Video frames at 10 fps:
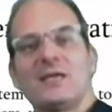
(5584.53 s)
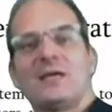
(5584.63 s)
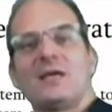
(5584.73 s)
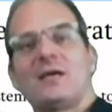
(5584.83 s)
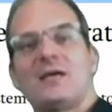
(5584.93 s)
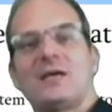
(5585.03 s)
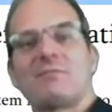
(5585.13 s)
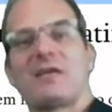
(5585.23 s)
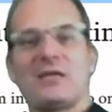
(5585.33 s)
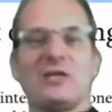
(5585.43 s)

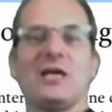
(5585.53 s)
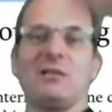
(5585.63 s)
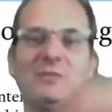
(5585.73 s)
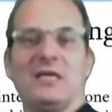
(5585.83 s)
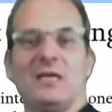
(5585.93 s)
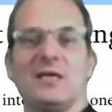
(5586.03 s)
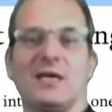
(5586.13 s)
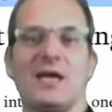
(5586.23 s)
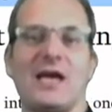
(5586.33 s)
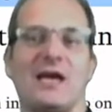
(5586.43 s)
can you help me,
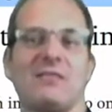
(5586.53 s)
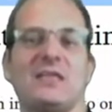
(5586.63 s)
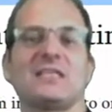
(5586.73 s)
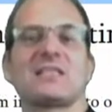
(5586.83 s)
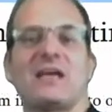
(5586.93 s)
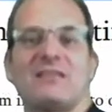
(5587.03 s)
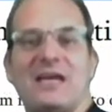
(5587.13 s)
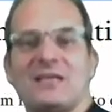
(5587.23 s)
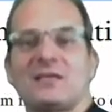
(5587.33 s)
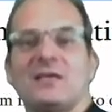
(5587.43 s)
and things like
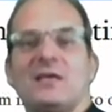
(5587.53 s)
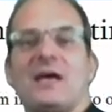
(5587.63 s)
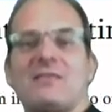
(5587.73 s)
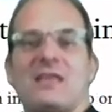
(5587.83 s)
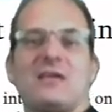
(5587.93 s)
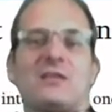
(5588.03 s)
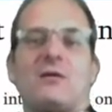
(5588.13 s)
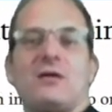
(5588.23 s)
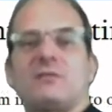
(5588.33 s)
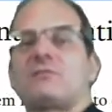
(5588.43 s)
that. And then
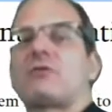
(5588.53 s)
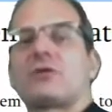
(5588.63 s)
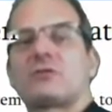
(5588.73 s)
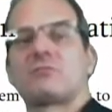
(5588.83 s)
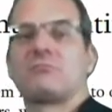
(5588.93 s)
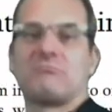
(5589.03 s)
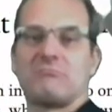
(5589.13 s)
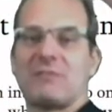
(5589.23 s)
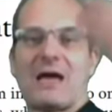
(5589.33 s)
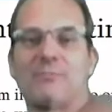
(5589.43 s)
the direct
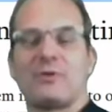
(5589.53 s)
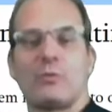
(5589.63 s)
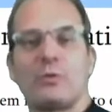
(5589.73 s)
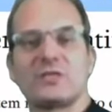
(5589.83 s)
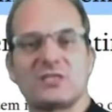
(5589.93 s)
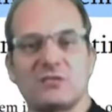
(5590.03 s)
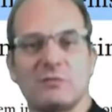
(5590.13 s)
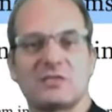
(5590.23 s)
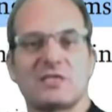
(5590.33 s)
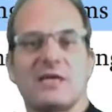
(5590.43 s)
app
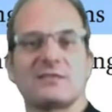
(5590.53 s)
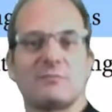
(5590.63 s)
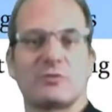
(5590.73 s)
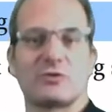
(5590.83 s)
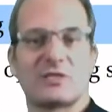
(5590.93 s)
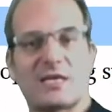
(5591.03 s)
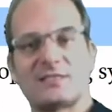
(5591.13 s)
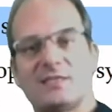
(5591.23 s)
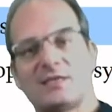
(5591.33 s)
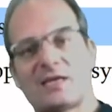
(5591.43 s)
which does the
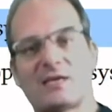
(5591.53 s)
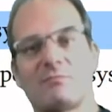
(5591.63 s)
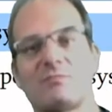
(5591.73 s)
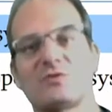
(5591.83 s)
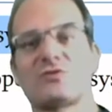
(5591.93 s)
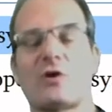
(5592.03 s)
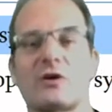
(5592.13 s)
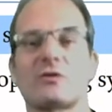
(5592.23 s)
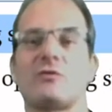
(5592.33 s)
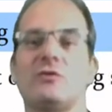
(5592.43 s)
processing can
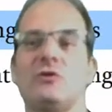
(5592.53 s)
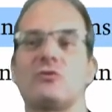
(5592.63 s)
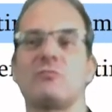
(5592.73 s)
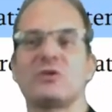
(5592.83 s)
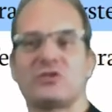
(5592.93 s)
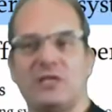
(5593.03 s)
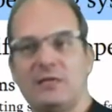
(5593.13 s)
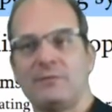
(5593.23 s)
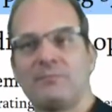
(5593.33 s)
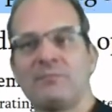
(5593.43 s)
start on your machine.
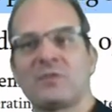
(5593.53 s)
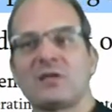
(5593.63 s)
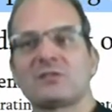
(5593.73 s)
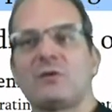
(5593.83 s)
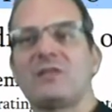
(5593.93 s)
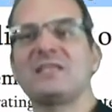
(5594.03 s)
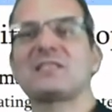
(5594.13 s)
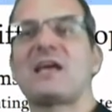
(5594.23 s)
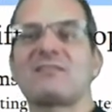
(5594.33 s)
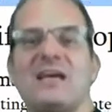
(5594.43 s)
So things
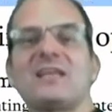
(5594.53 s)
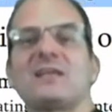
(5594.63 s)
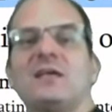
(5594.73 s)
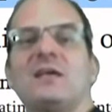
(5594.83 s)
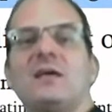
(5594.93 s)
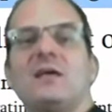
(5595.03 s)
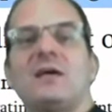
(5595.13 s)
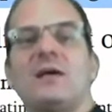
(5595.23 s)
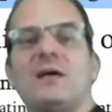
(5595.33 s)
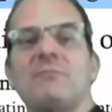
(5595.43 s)
like that
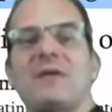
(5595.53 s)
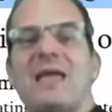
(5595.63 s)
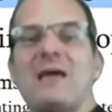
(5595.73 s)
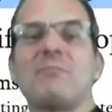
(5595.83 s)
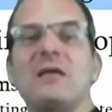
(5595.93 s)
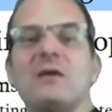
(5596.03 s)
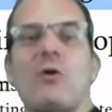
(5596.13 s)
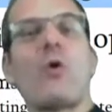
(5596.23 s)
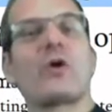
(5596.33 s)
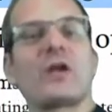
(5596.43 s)
can be
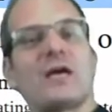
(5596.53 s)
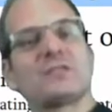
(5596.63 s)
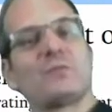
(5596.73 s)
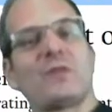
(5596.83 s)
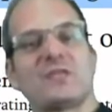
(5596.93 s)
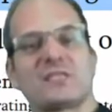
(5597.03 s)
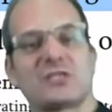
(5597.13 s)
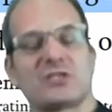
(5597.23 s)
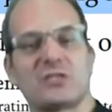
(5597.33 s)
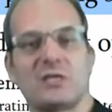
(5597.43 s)
organized with
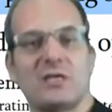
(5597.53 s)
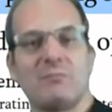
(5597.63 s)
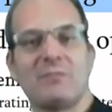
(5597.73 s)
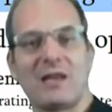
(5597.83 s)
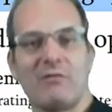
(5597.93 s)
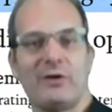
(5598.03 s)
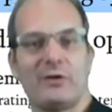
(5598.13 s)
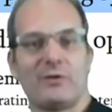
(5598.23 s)
such a middleware,